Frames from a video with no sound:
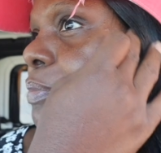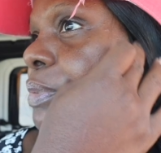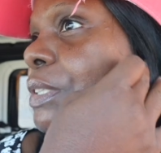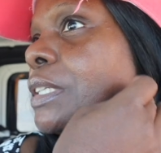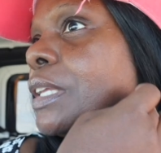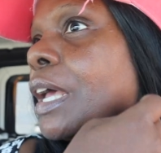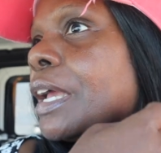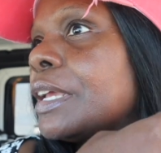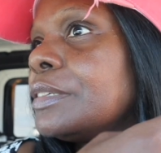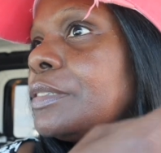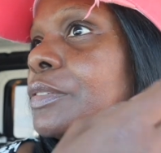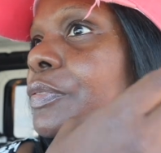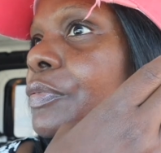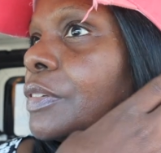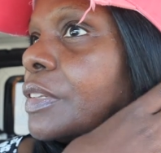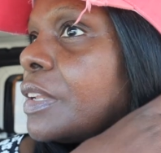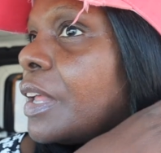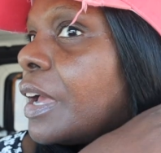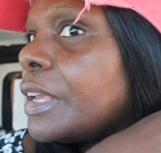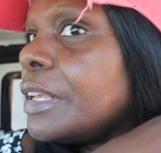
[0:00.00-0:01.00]
be like
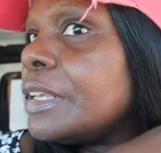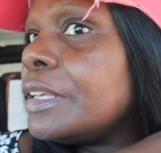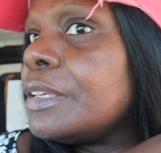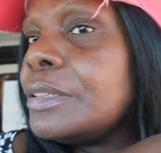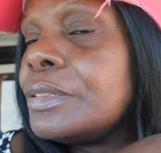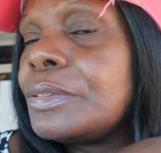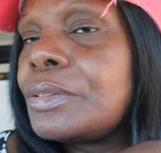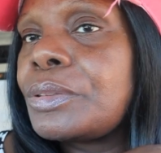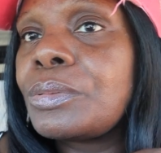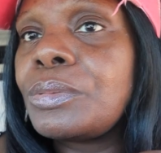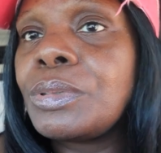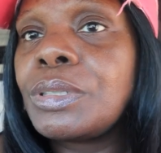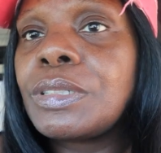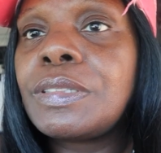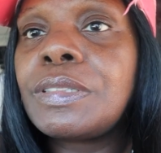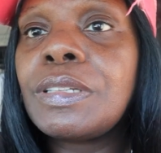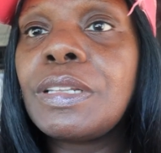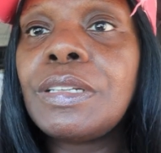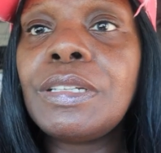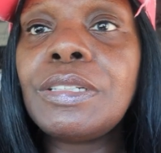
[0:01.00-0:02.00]
flying through the
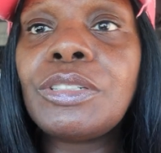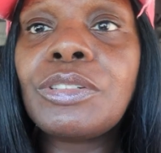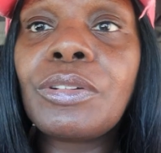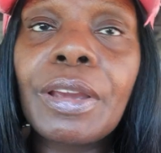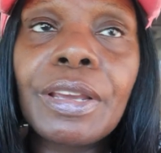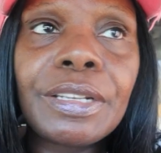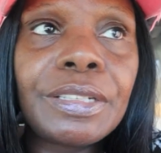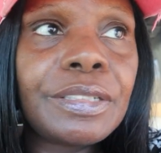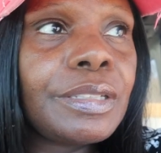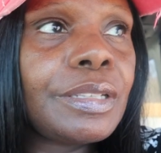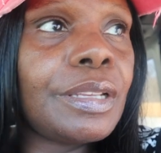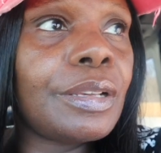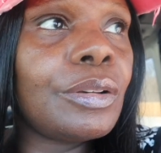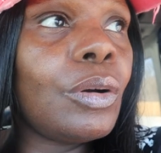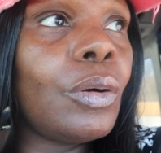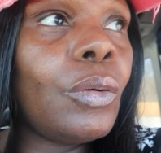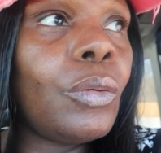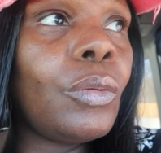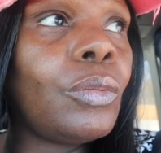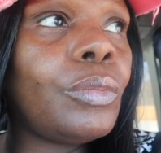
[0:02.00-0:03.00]
city trying to get
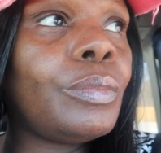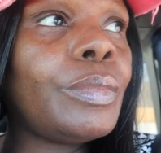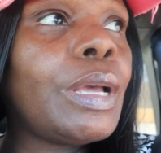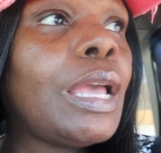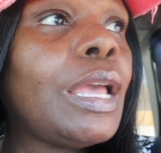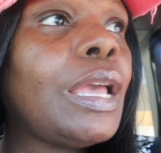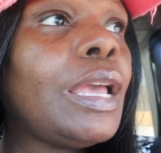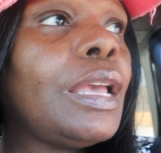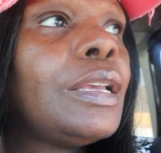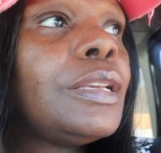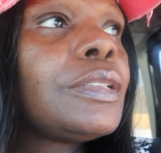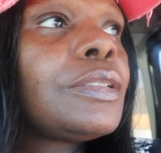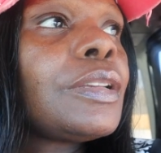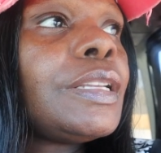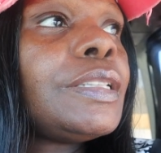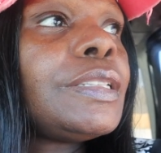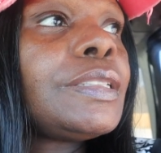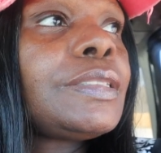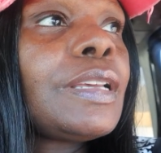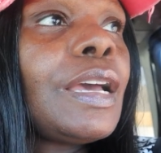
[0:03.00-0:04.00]
home. So
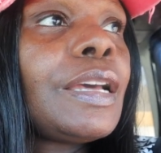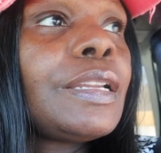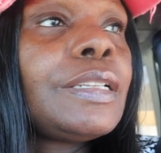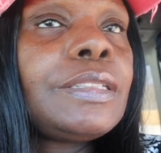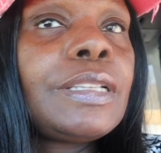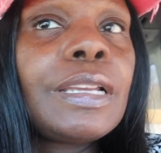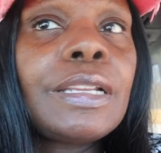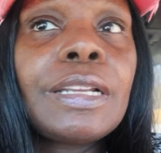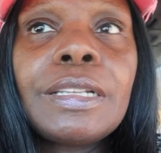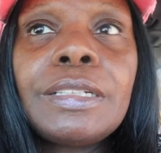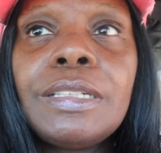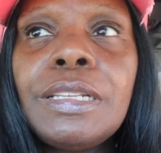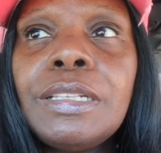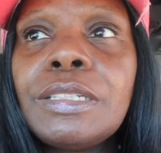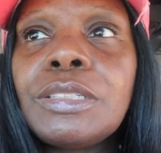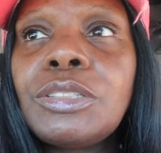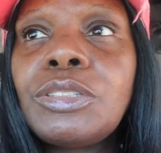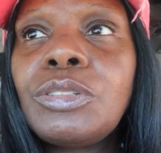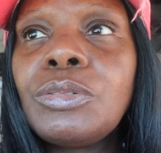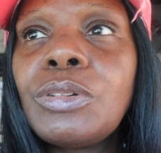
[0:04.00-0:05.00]
I decided that I
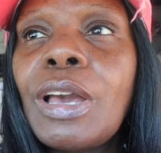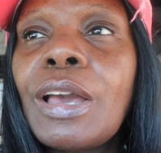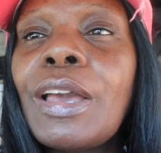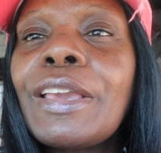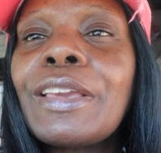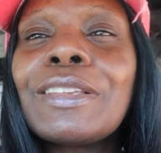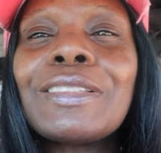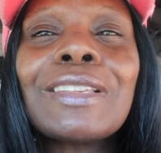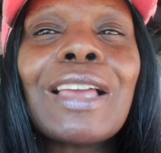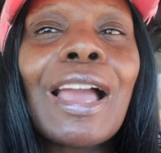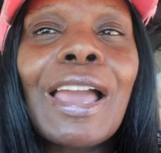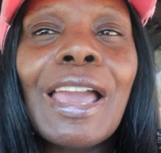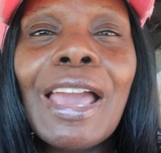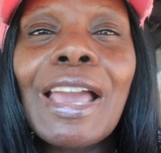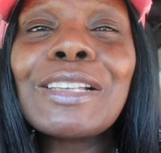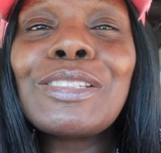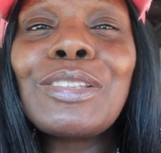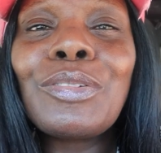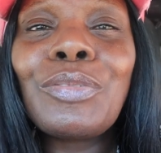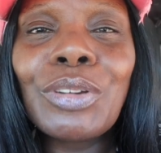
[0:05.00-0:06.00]
needed to, because I, I,
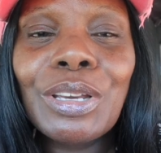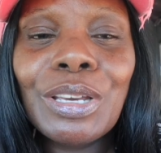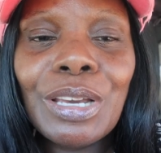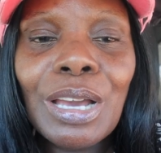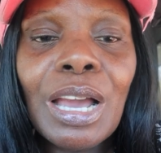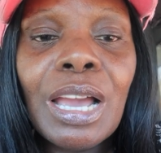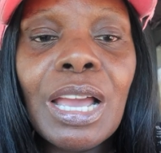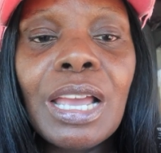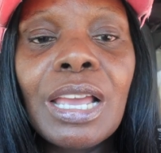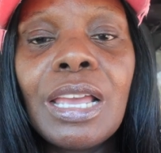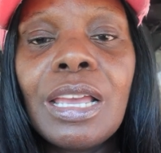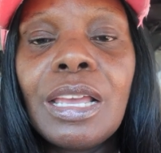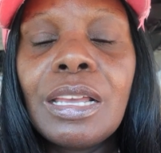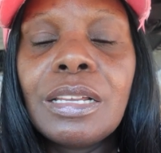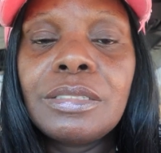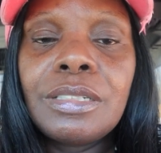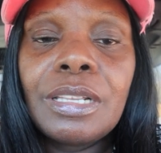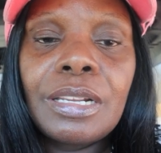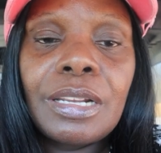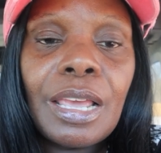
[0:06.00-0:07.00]
actually forgot
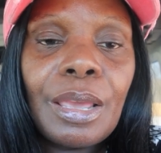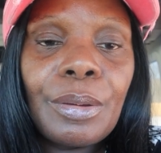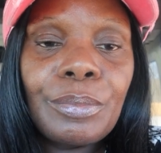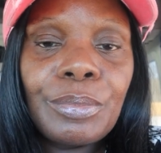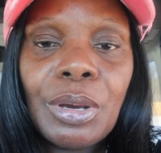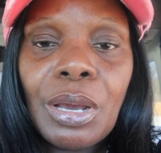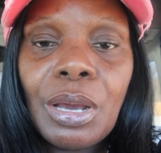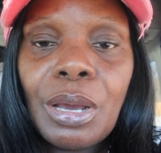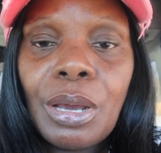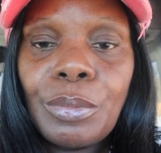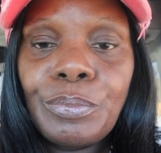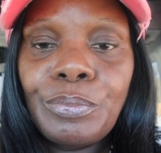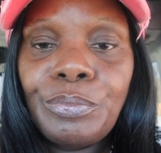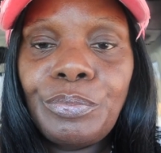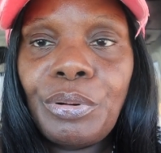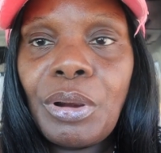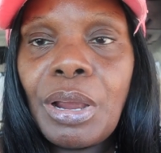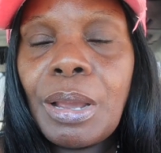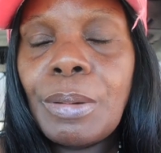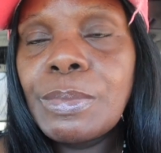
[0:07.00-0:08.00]
that I had um,
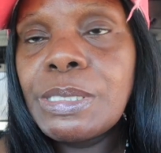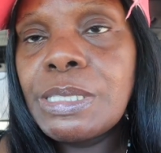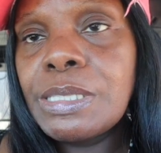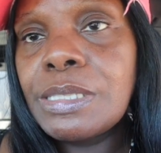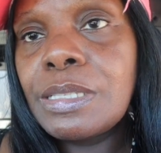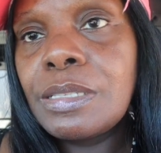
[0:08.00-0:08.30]
promised